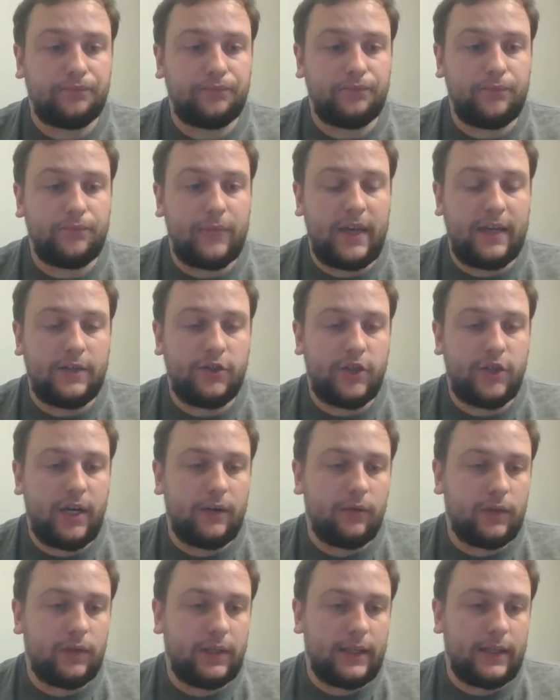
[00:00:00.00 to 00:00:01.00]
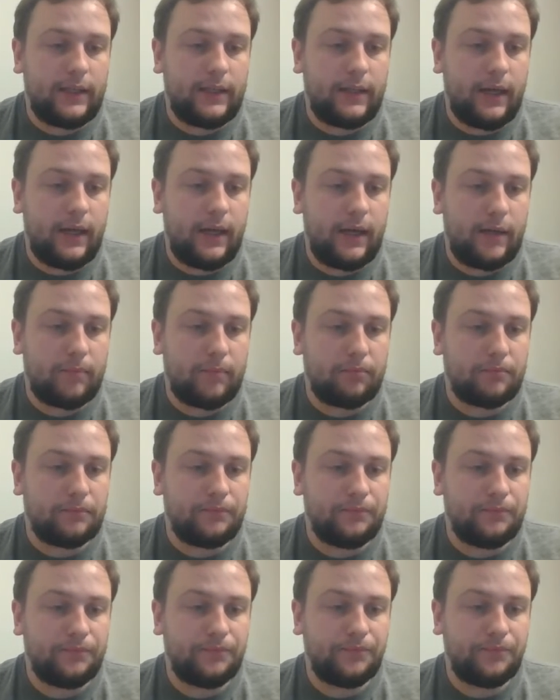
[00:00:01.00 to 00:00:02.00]
And generally,
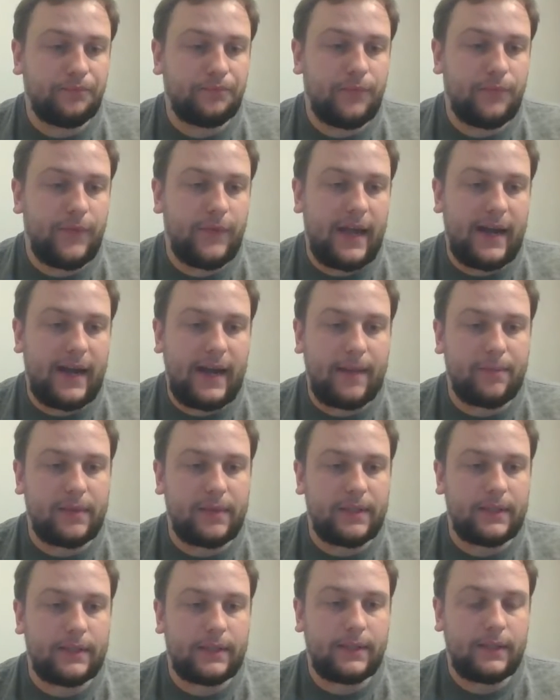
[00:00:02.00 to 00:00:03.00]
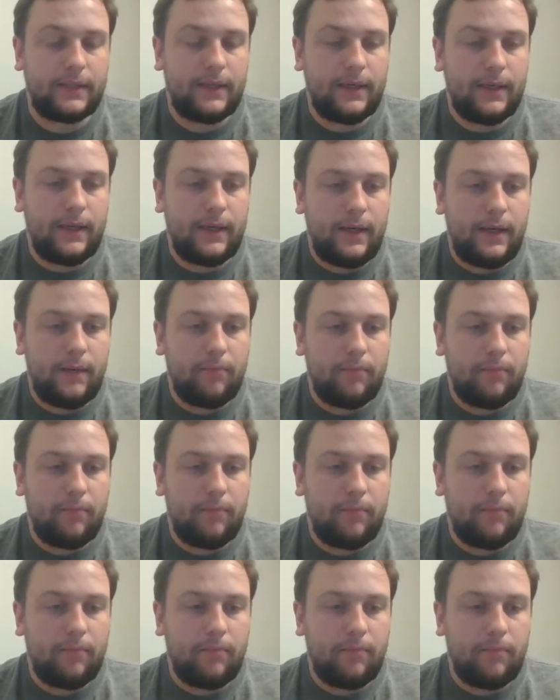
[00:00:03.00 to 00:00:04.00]
that happens
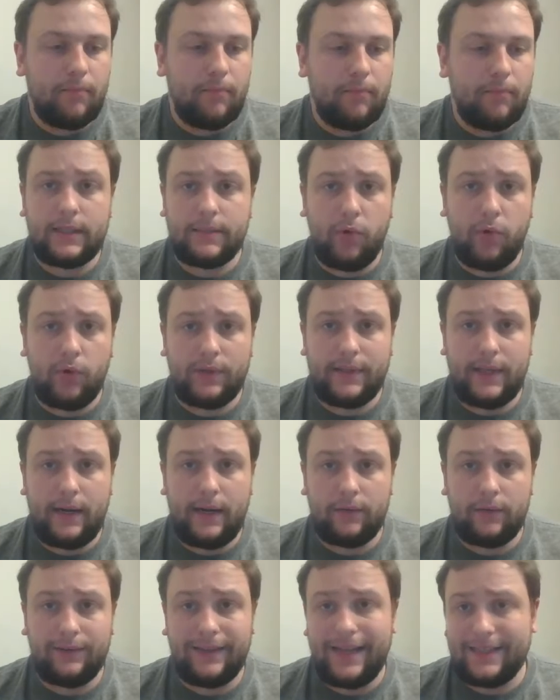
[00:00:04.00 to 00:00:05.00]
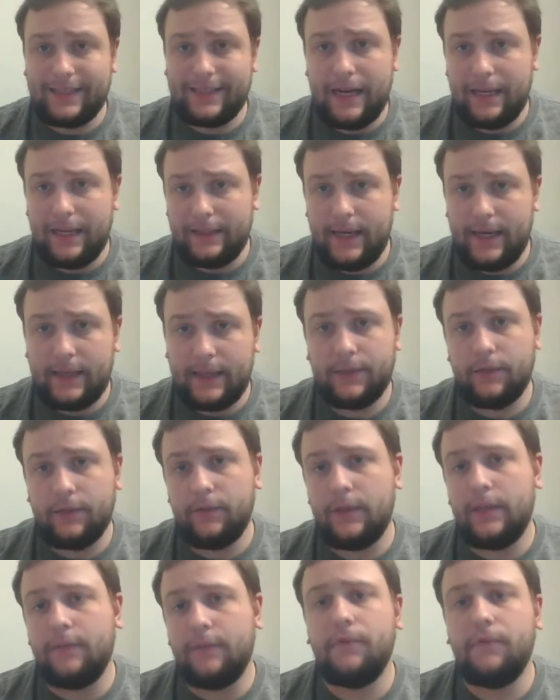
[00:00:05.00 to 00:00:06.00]
more in sports that are less contact. So
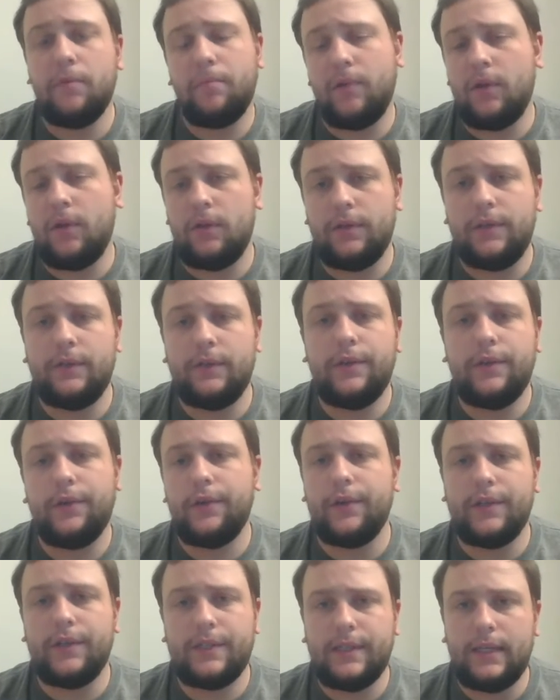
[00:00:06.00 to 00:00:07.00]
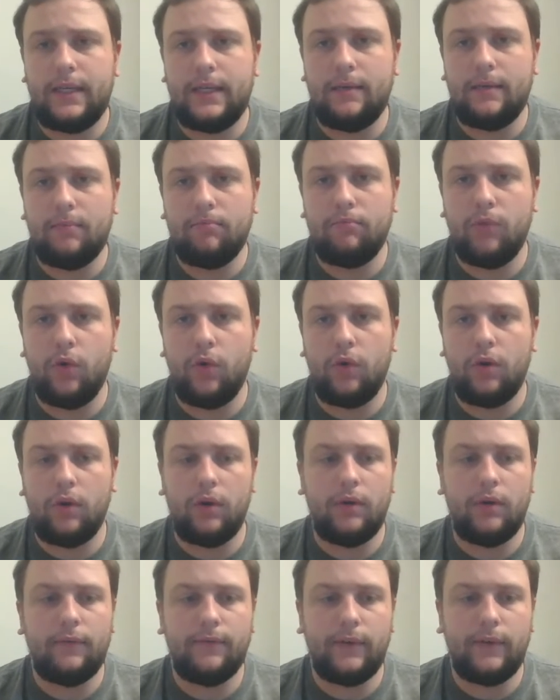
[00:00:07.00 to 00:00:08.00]
in the football, you're going to see more
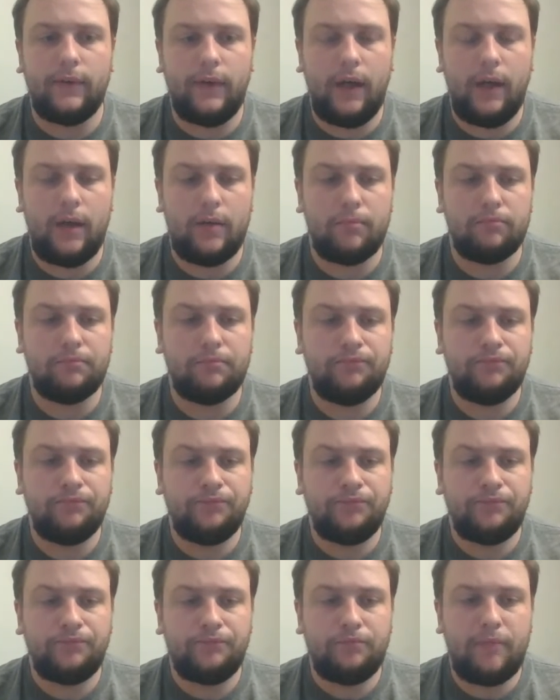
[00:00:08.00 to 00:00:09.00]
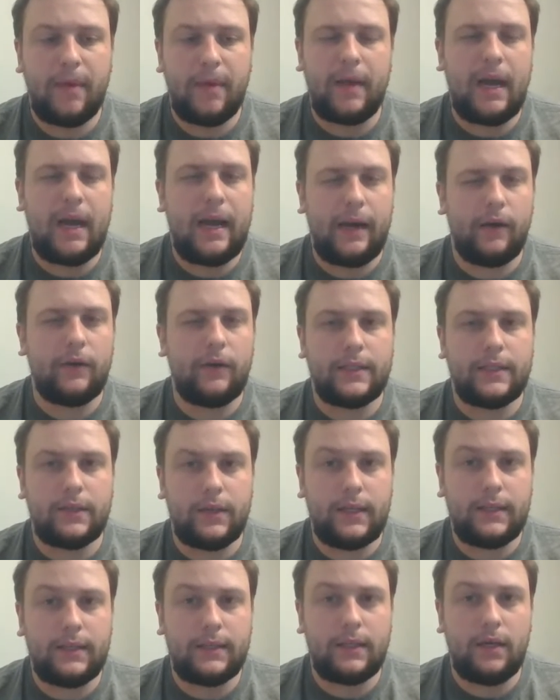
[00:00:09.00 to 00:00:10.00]
of maybe a higher
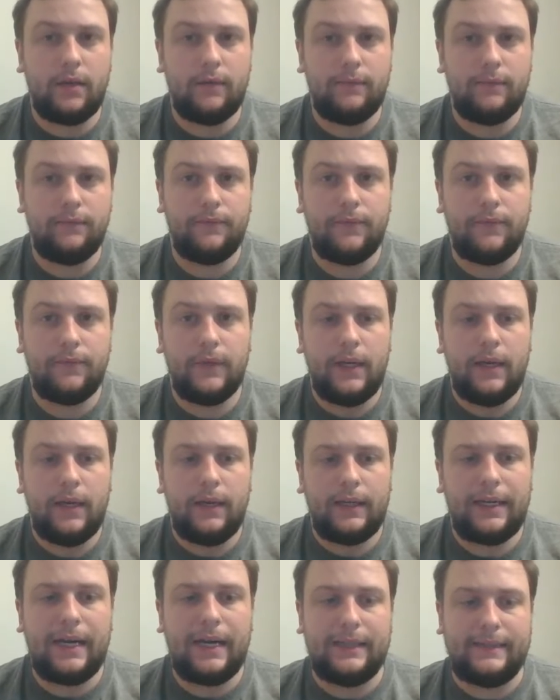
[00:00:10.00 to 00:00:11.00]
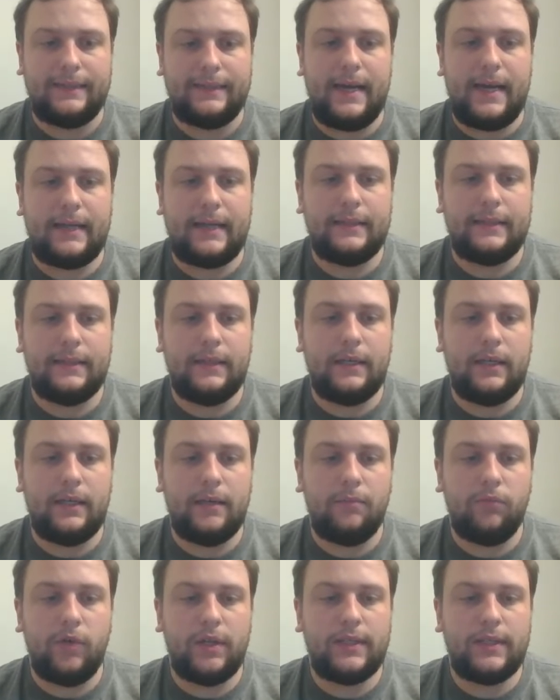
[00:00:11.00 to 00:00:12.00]
incidence of contact
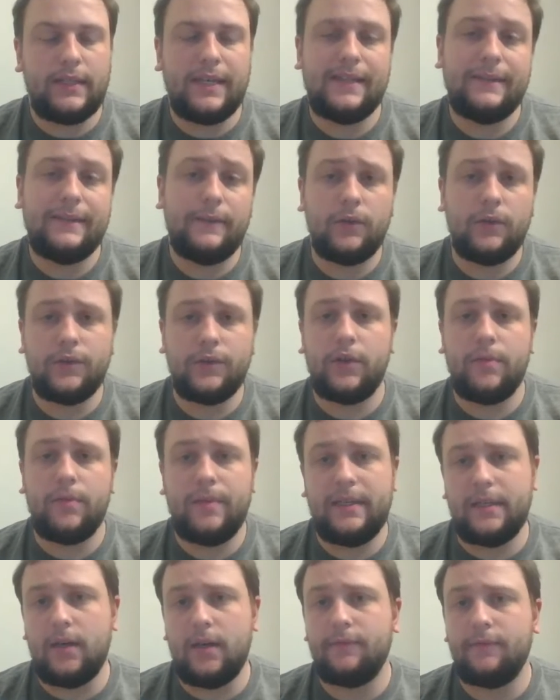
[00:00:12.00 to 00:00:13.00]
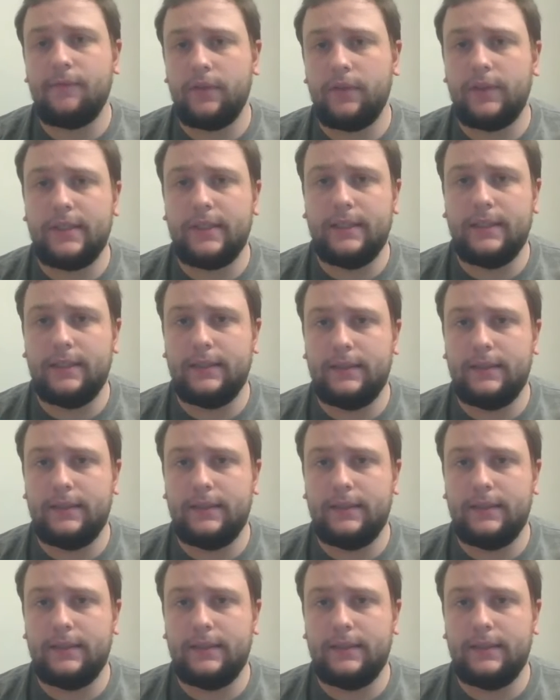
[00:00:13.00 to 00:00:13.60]
ones, and those are going to be tougher to